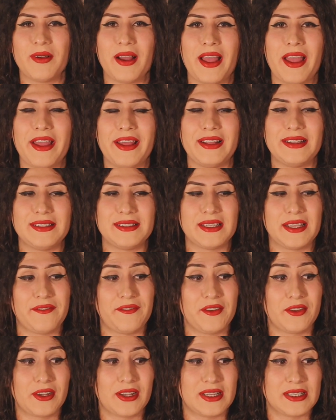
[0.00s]
And
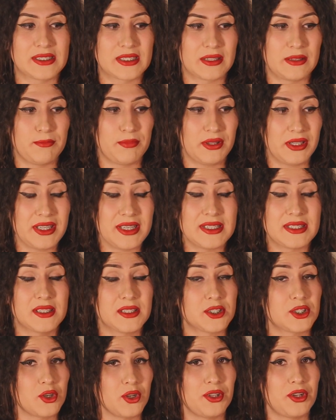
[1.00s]
if you guys can please
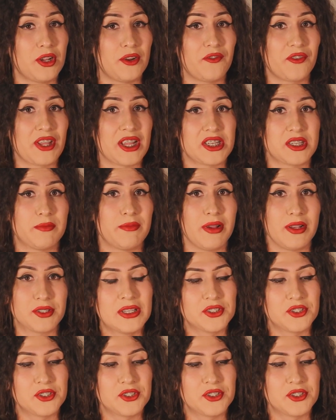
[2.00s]
destroy the notification bell